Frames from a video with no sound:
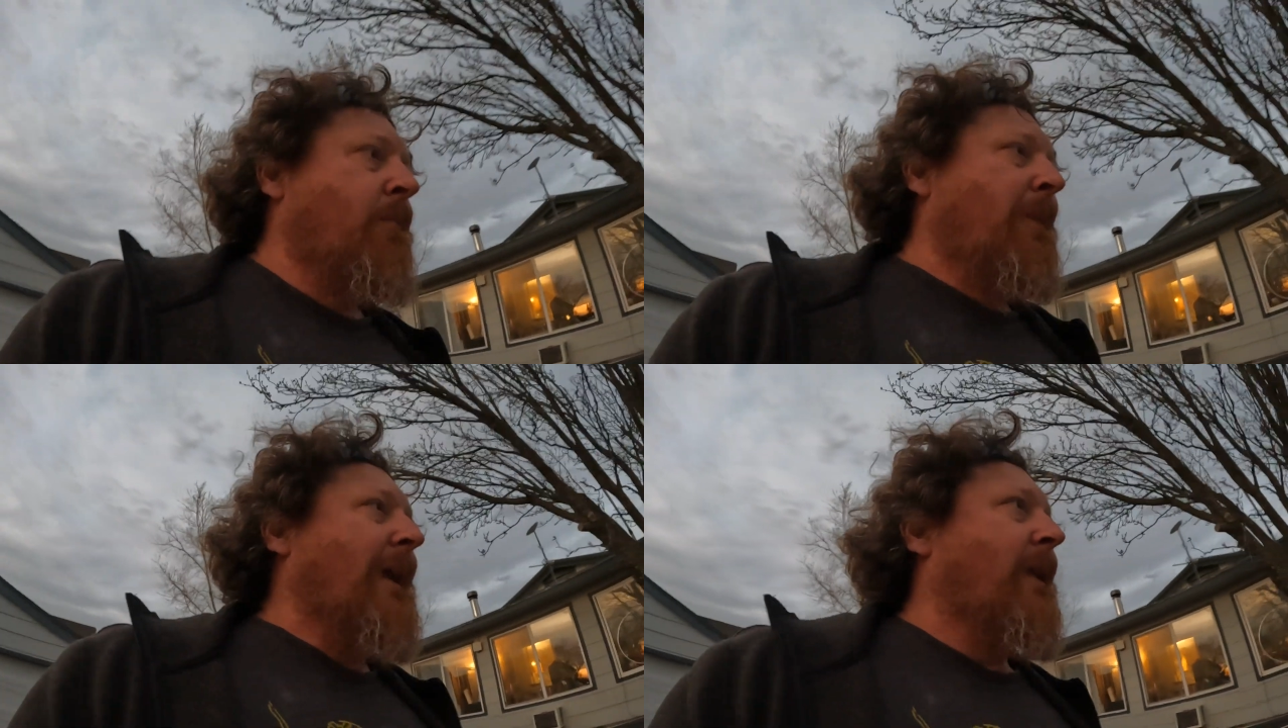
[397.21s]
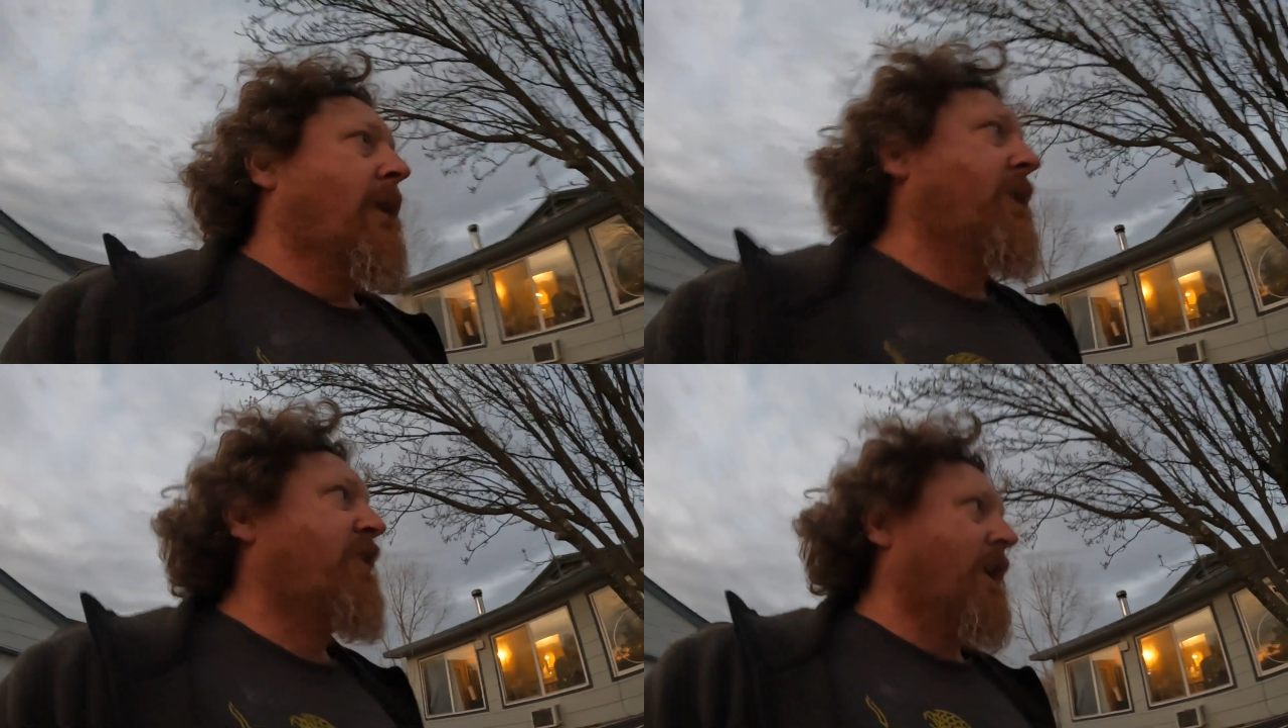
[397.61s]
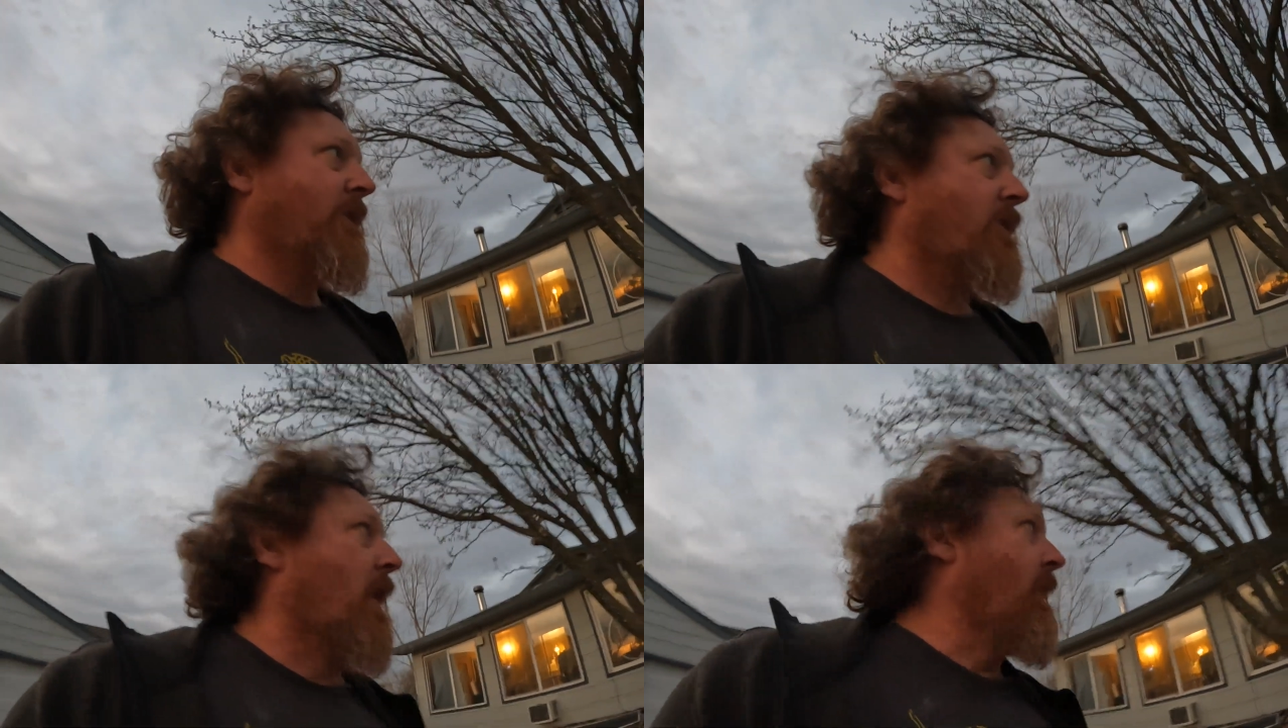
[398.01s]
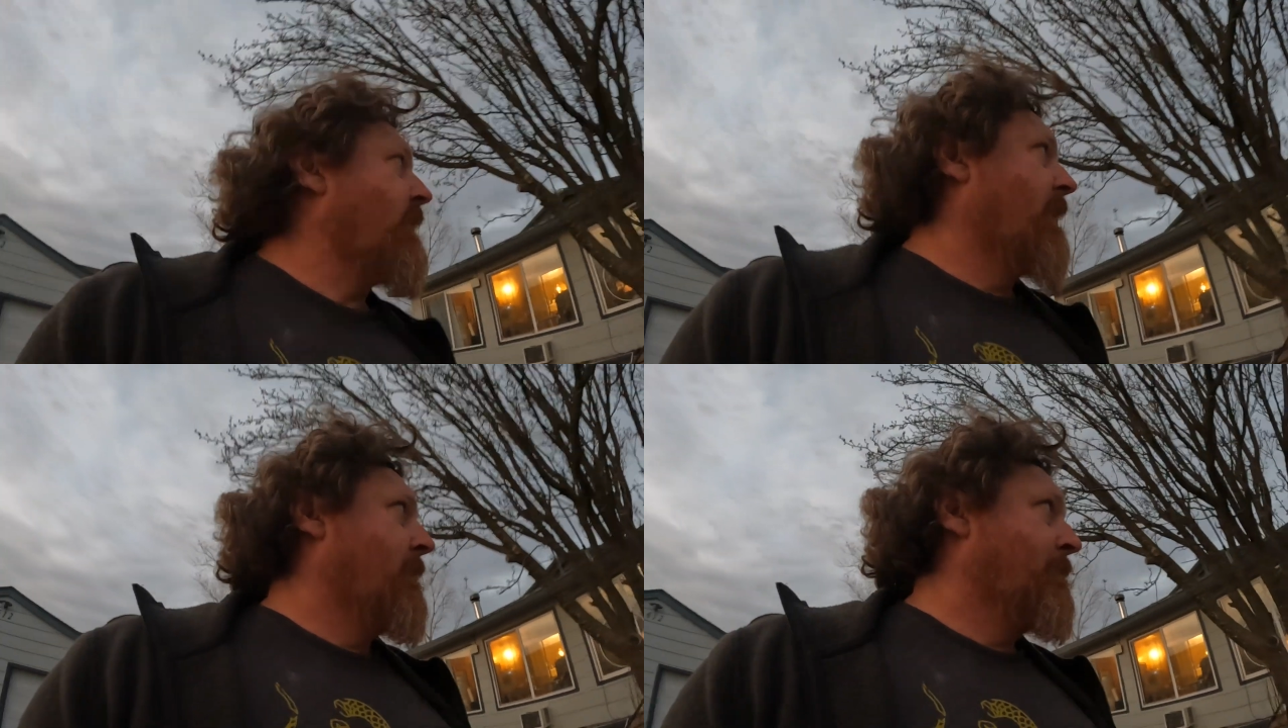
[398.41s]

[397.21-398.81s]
getting a chicken's cost.